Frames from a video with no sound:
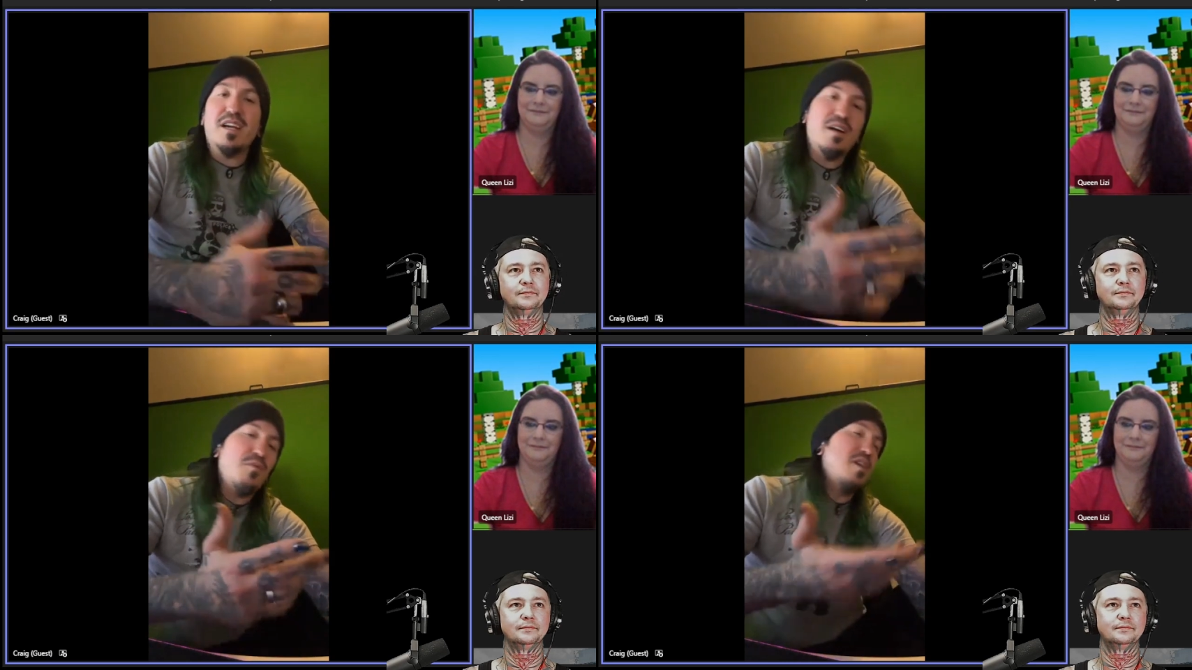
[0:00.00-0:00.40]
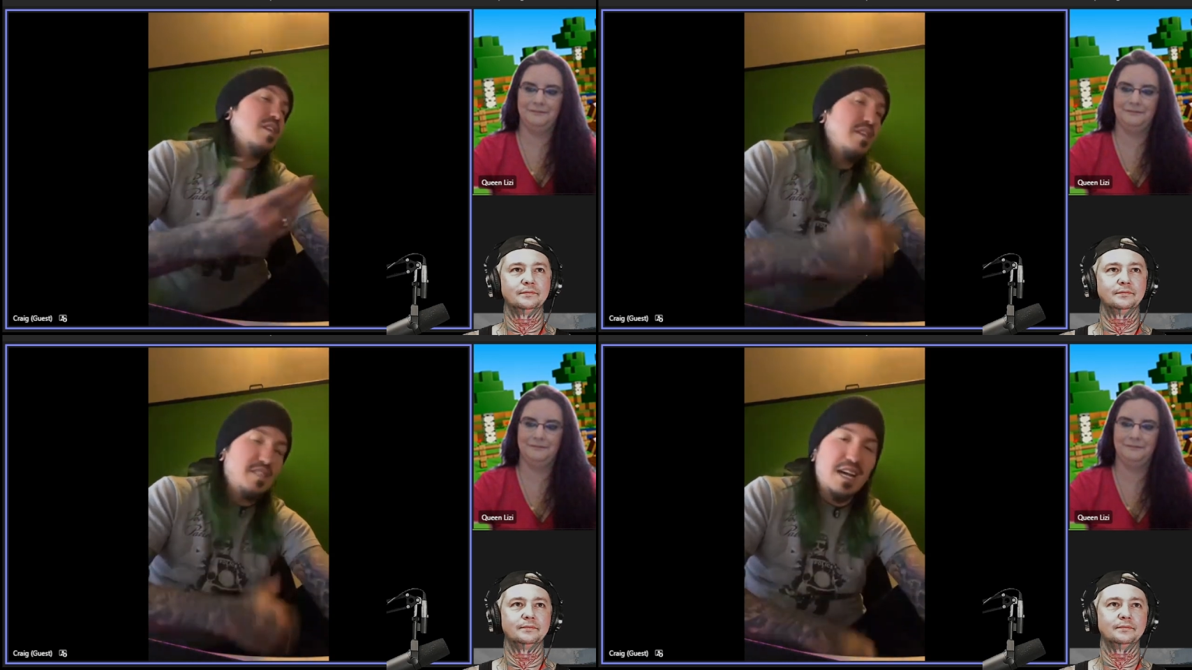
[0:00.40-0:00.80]
Speaker 1: Like, I
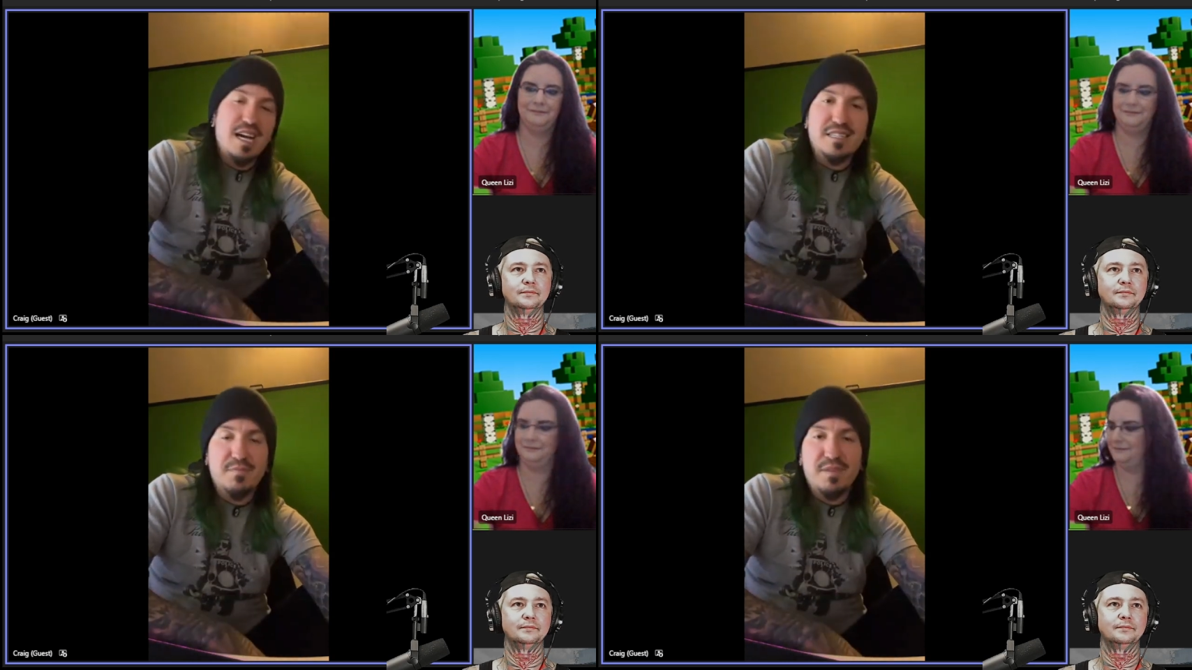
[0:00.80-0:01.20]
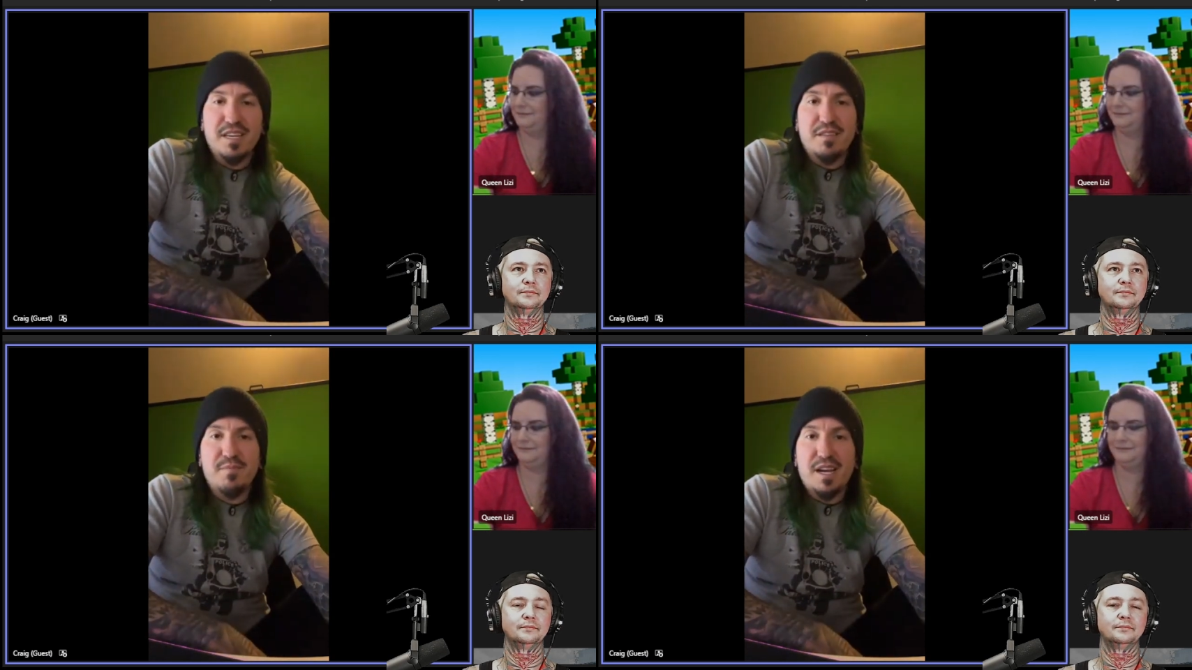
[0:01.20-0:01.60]
wanted these guys to
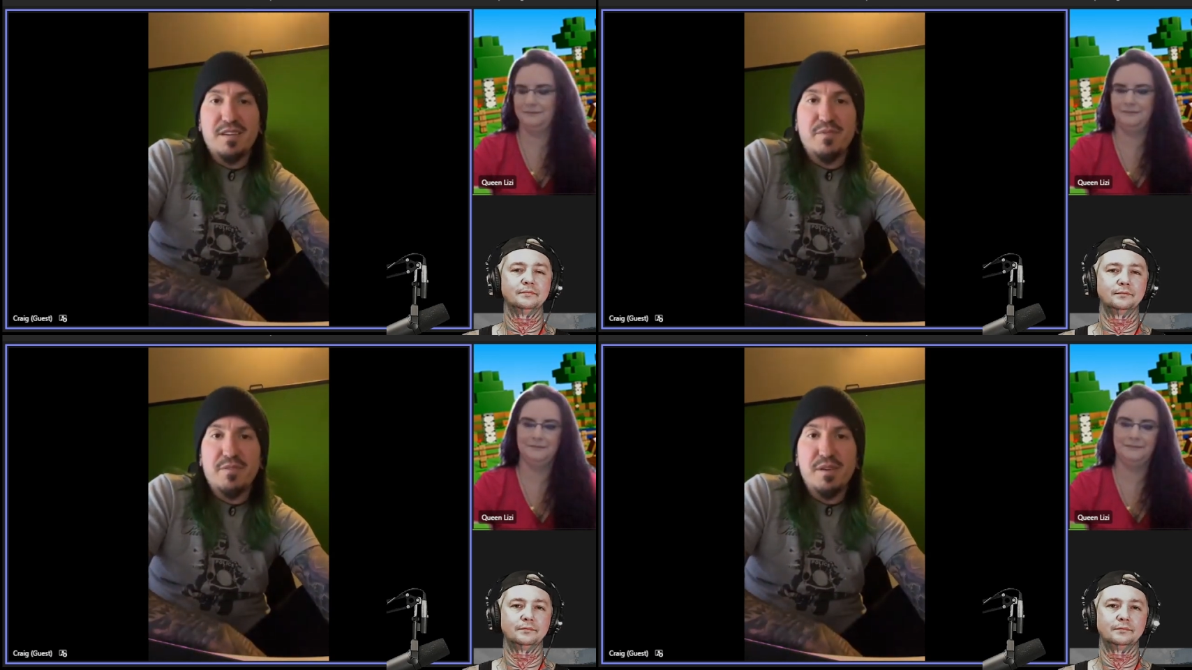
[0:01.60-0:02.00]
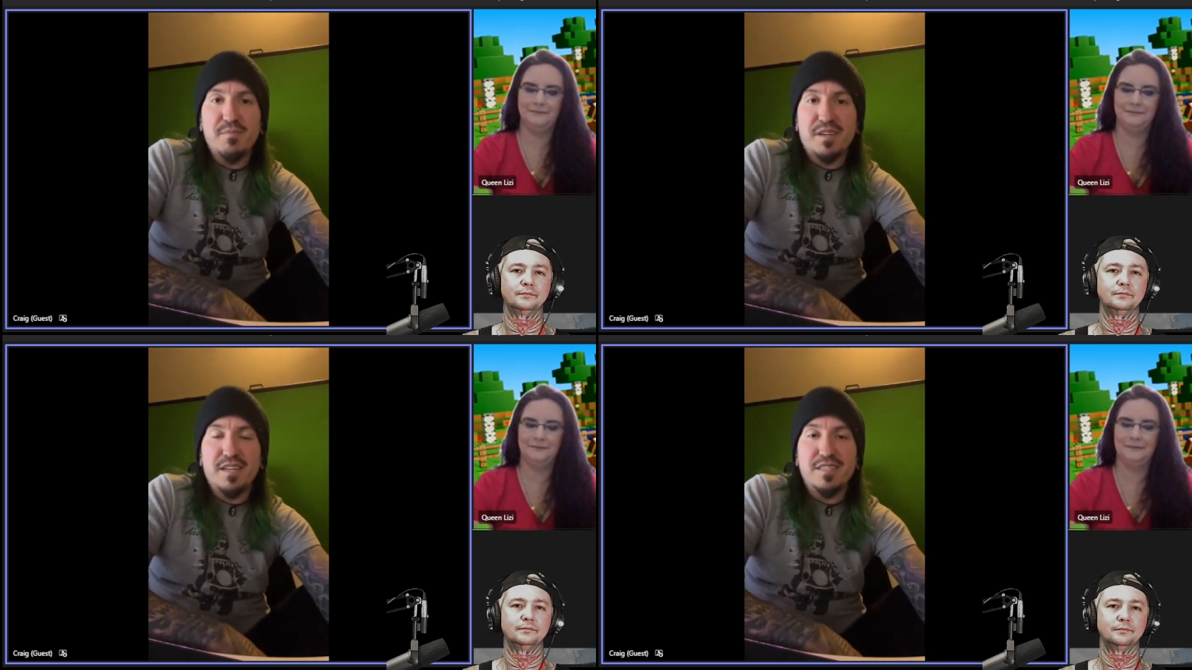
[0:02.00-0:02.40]
be in the band with
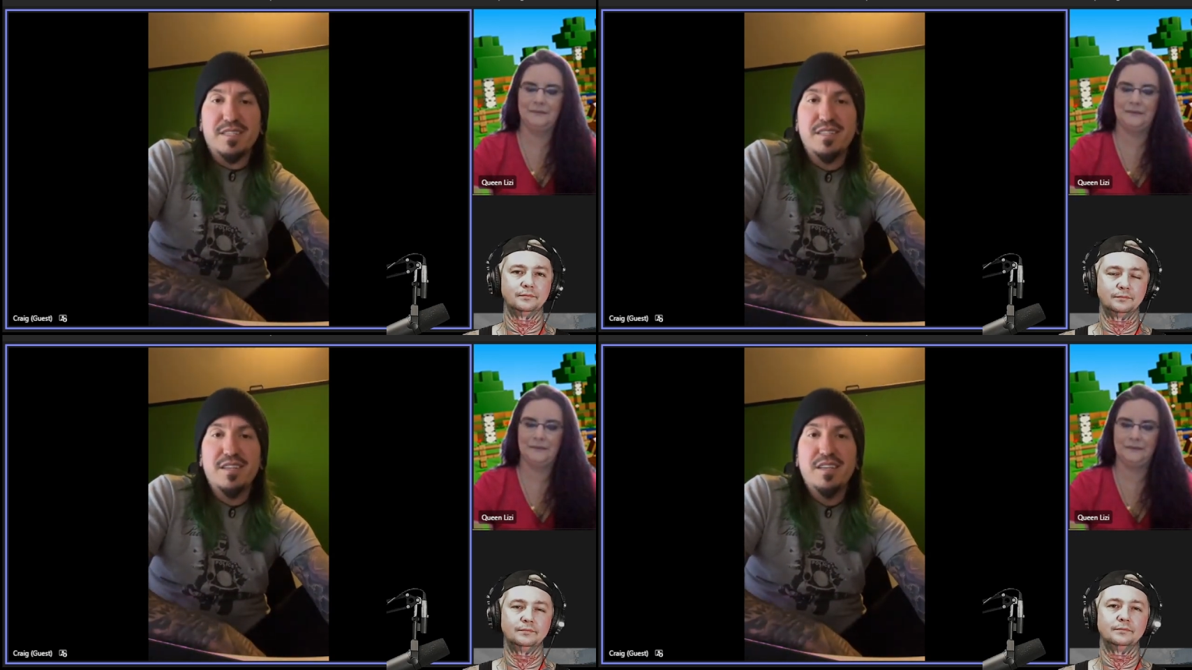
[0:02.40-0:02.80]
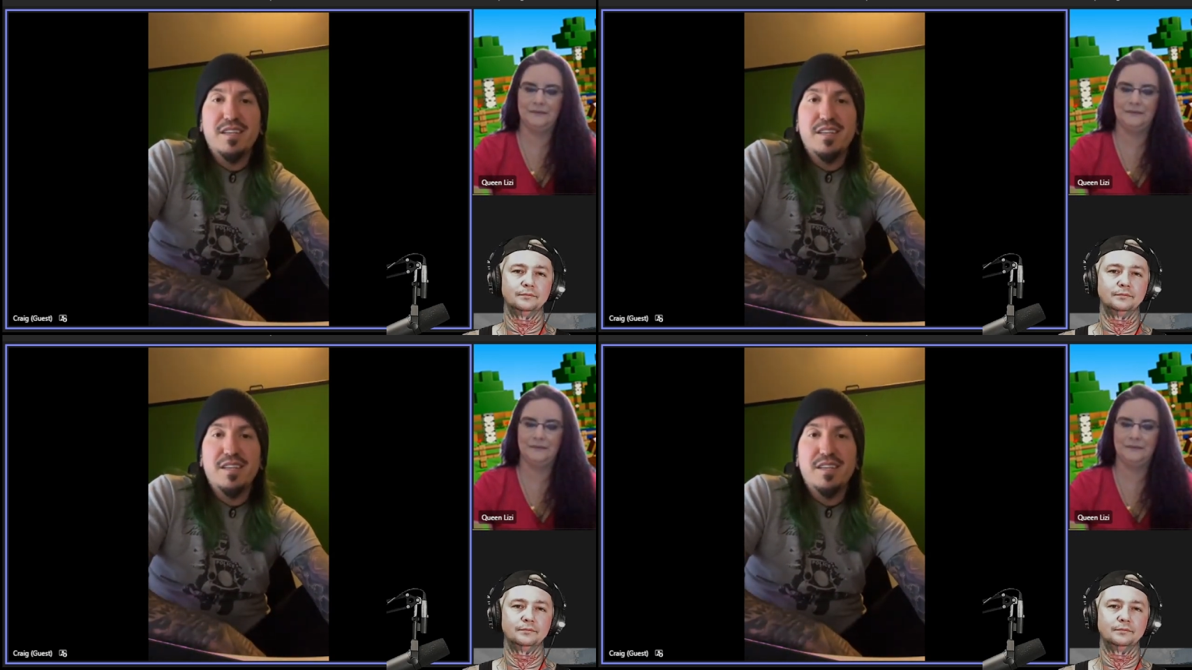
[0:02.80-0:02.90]
me because